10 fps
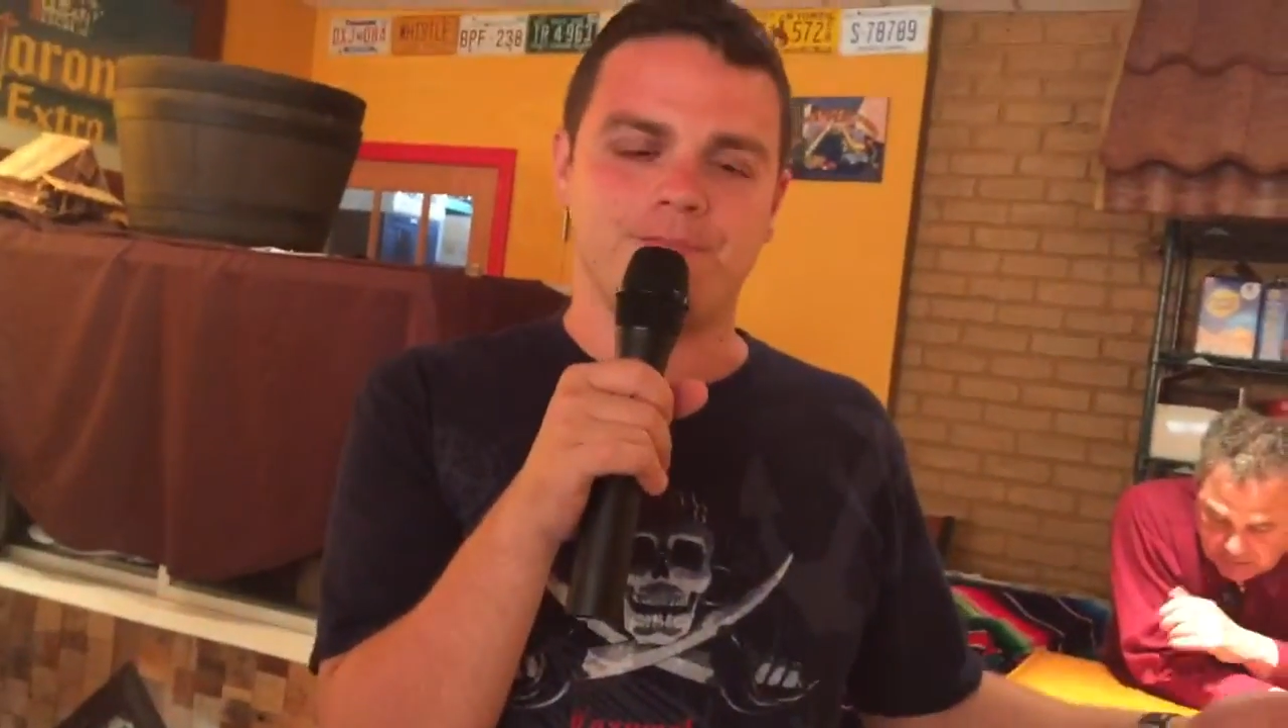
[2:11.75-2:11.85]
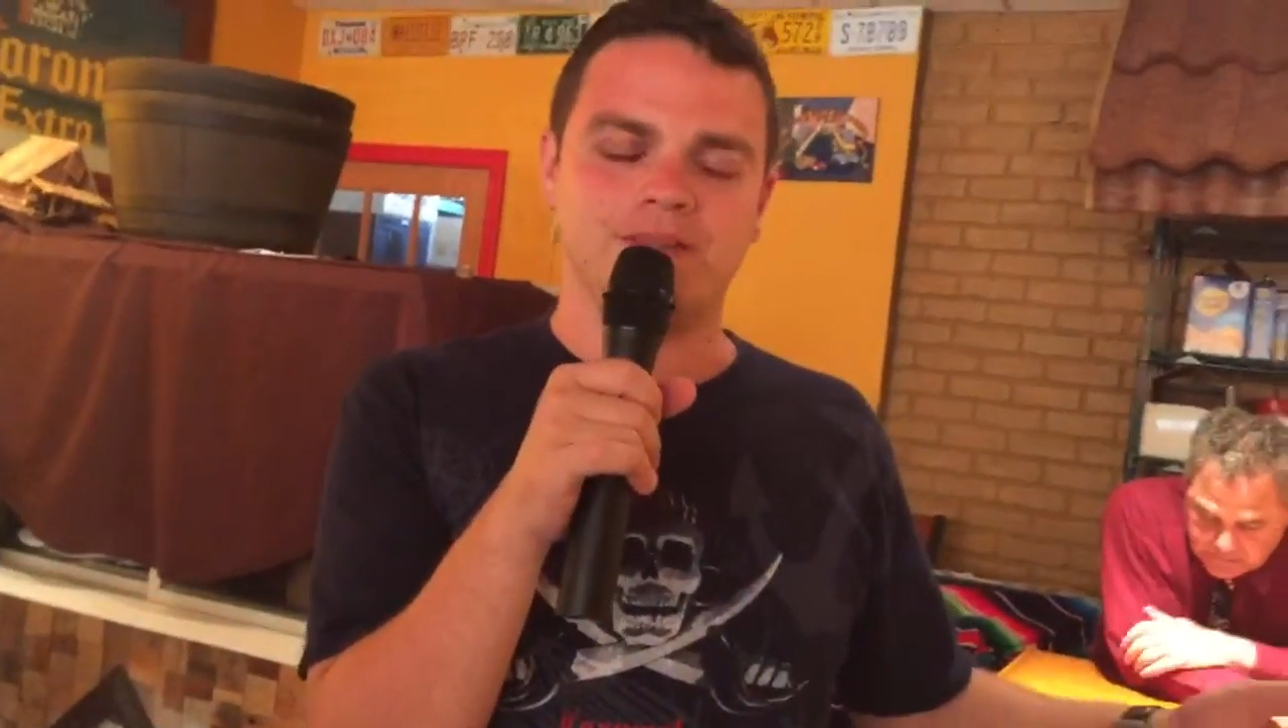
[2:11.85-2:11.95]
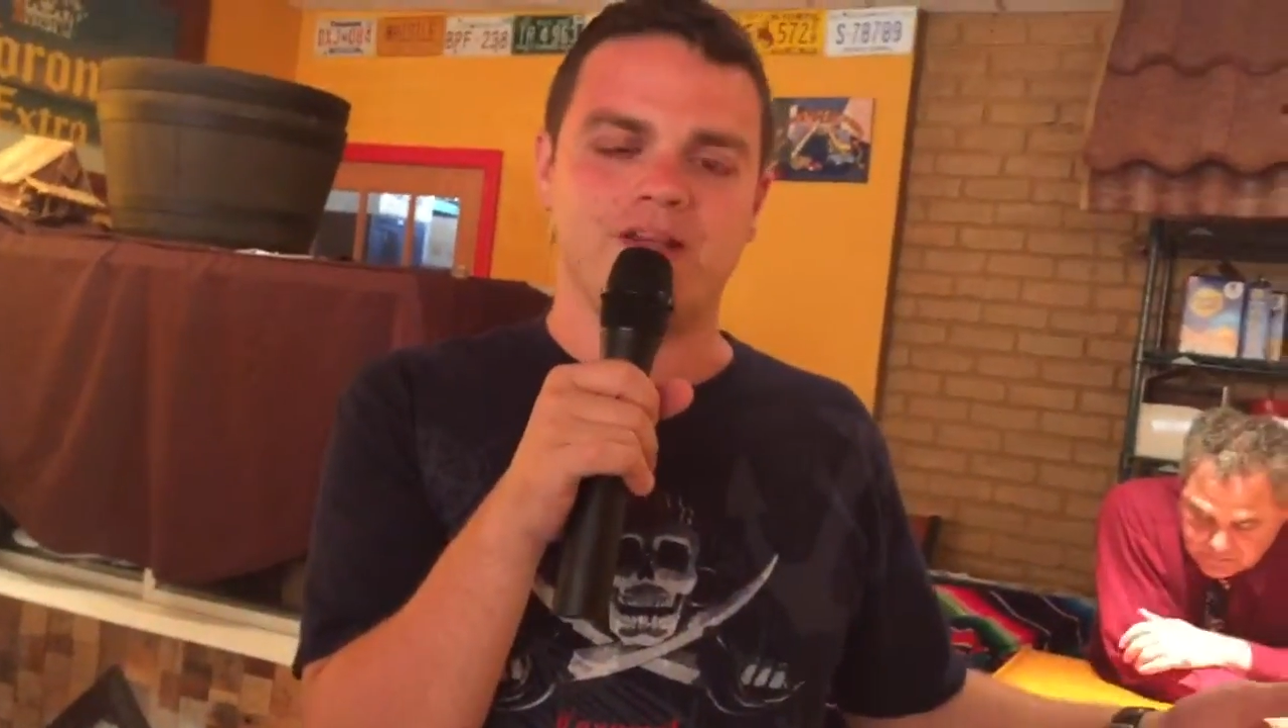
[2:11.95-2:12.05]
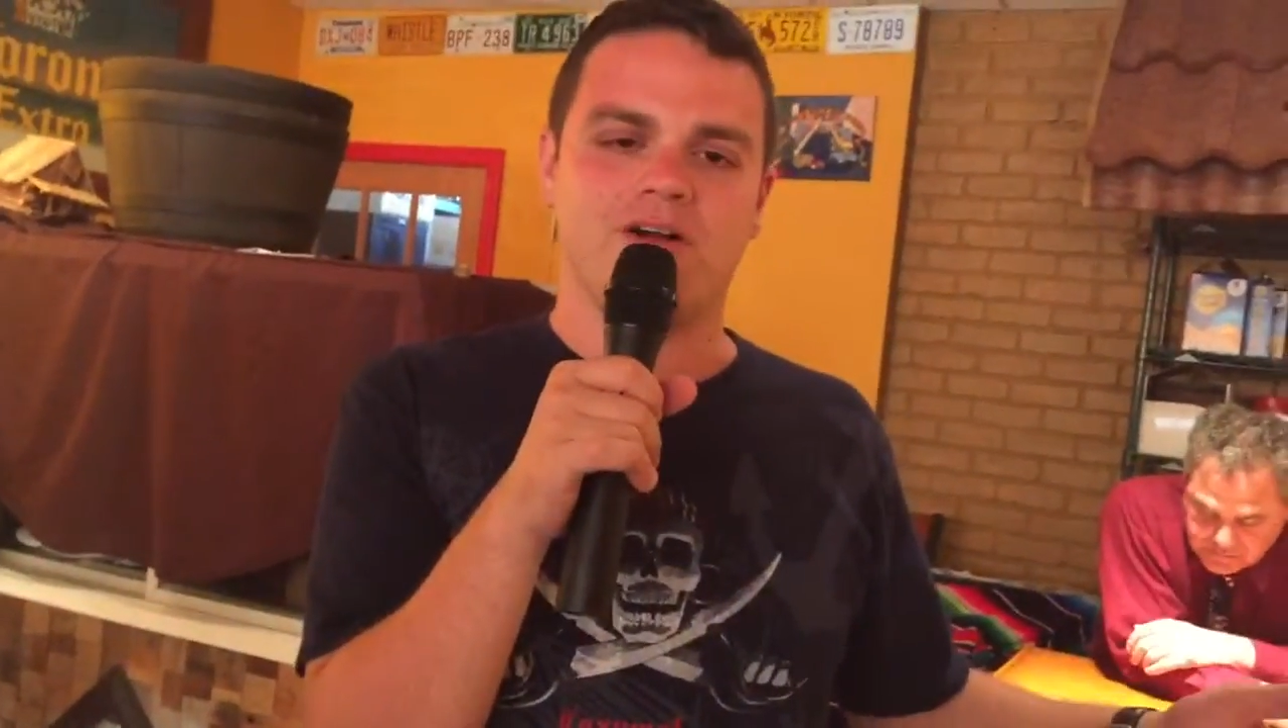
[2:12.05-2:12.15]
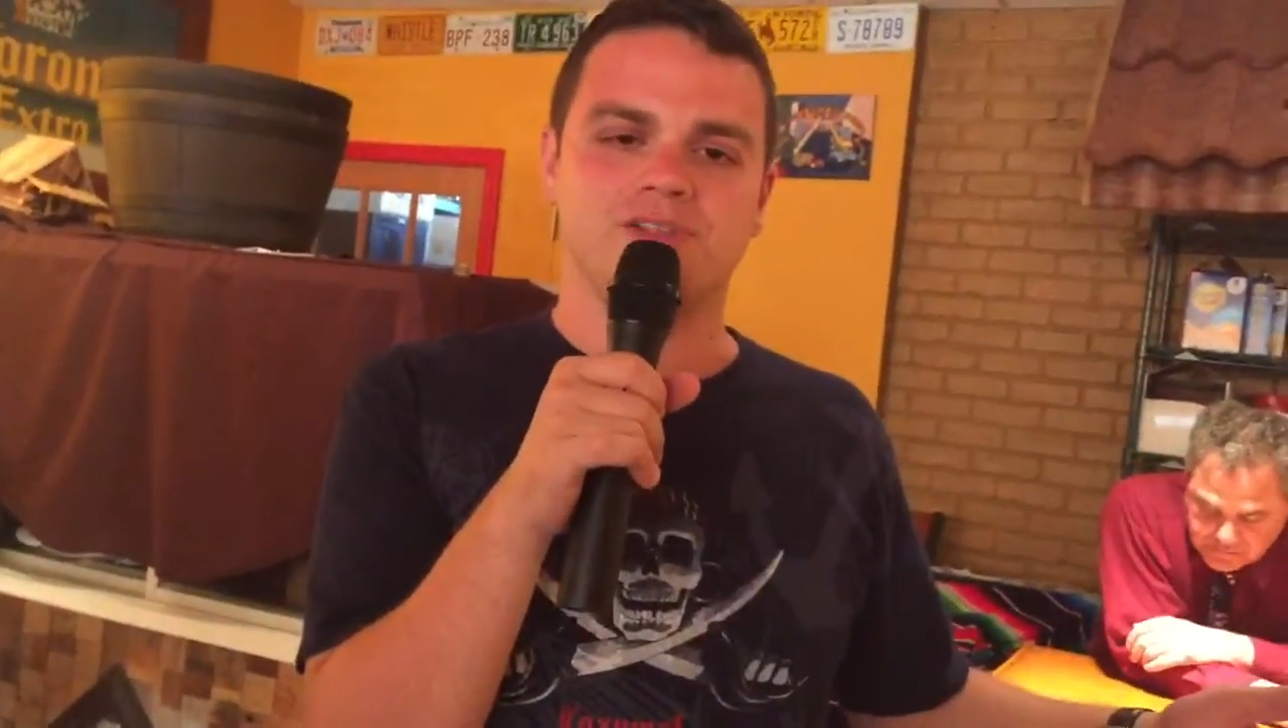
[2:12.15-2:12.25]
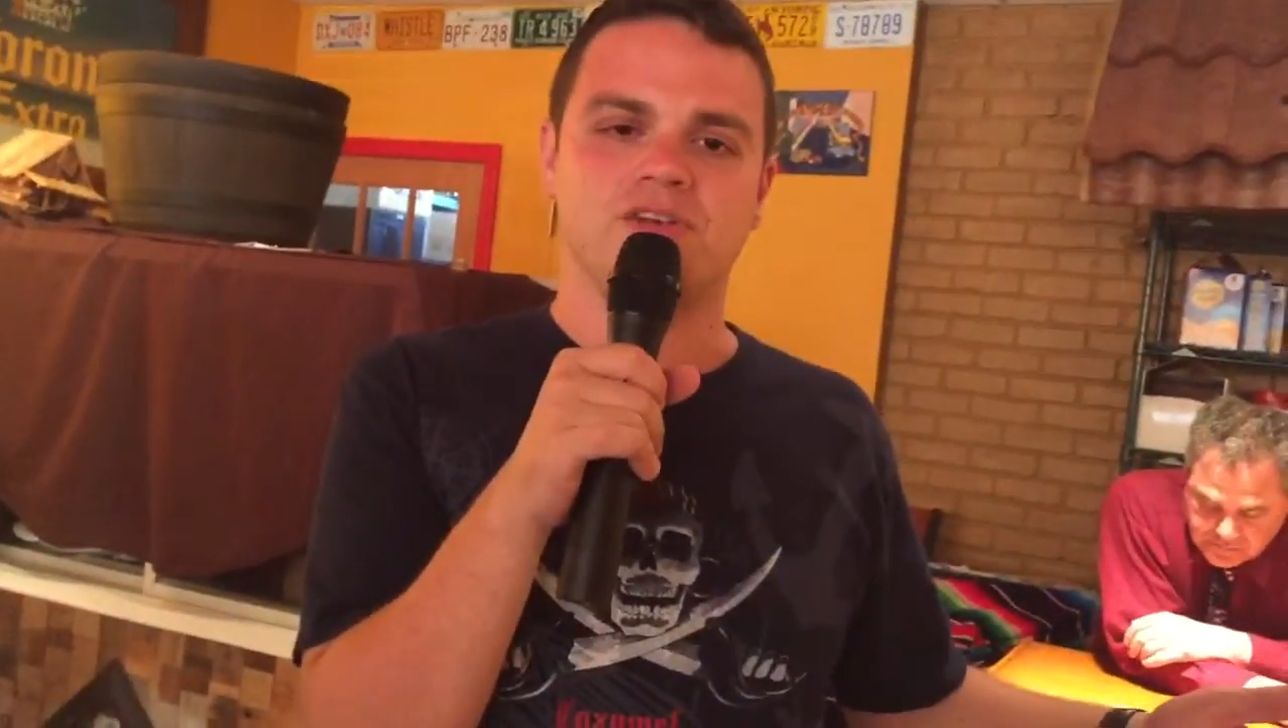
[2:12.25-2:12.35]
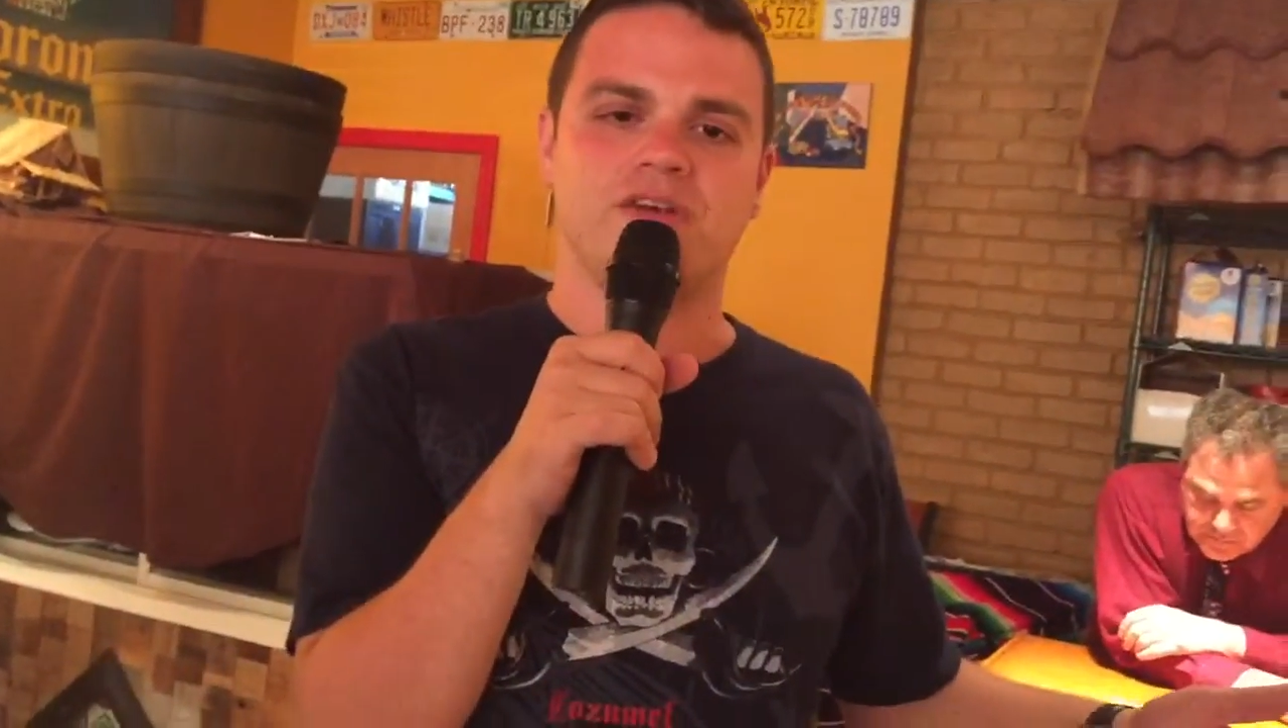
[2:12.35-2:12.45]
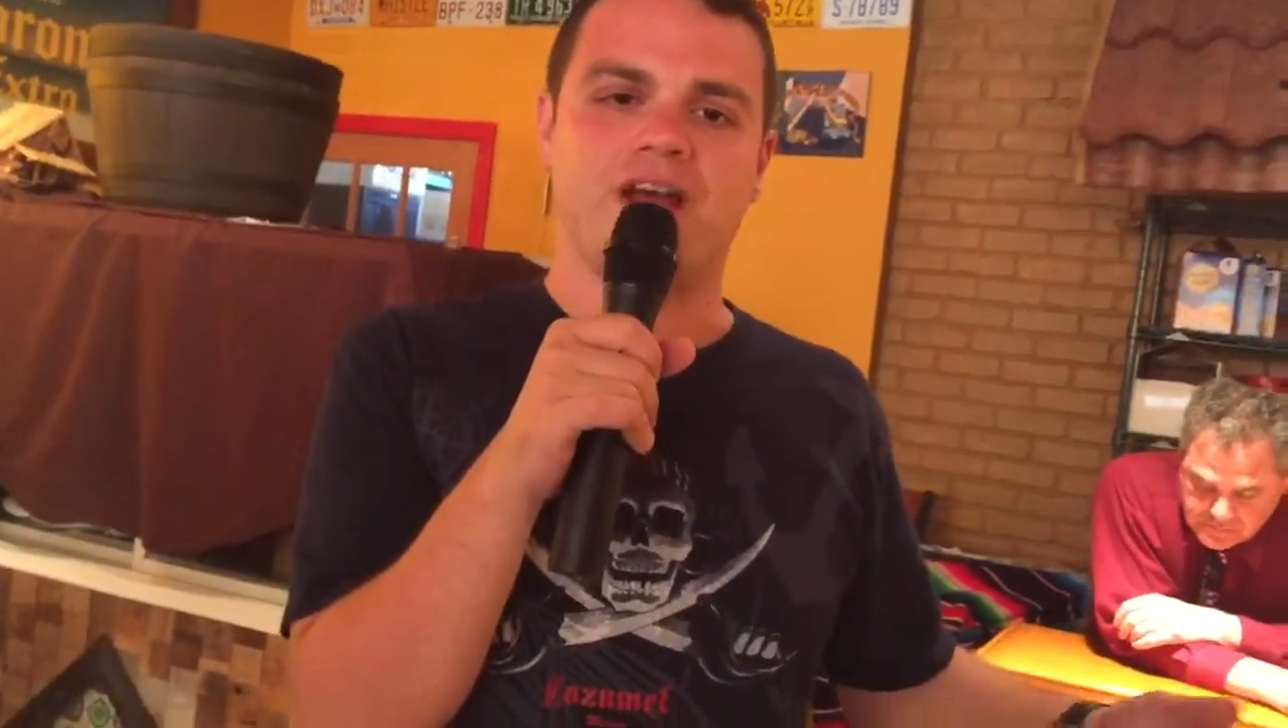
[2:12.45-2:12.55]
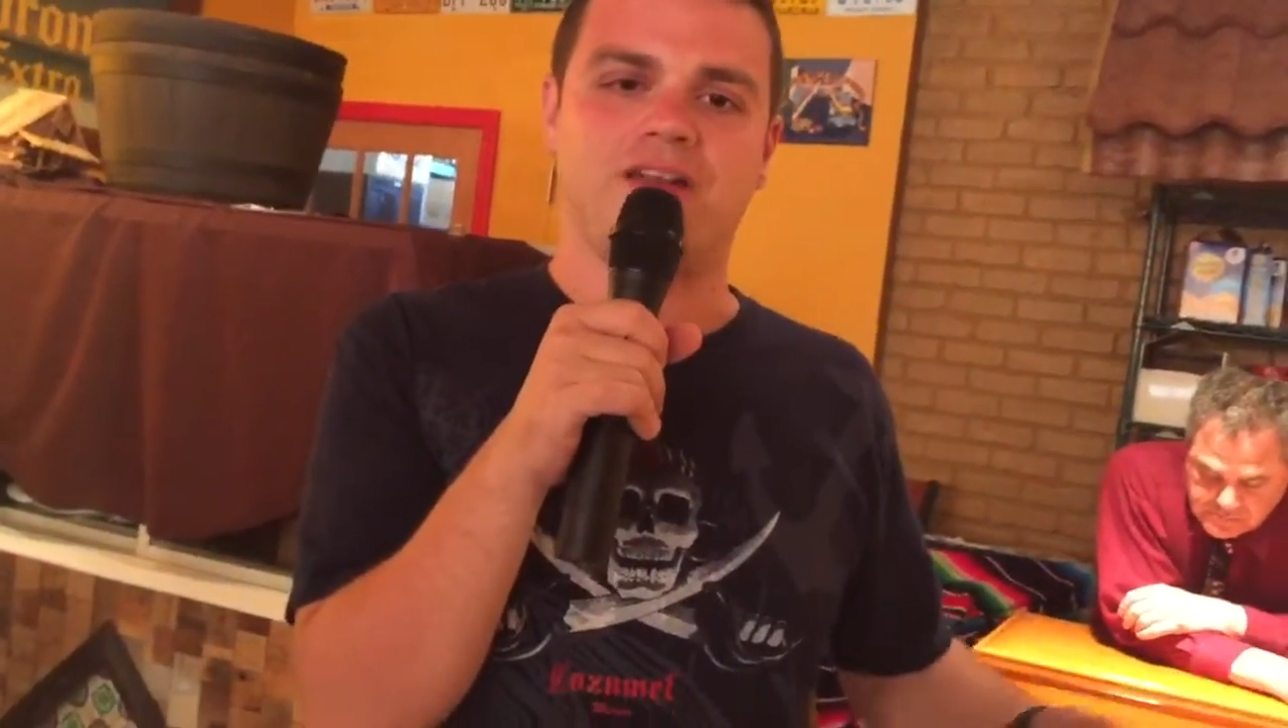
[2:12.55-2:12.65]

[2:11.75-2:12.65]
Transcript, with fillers: but they're also kind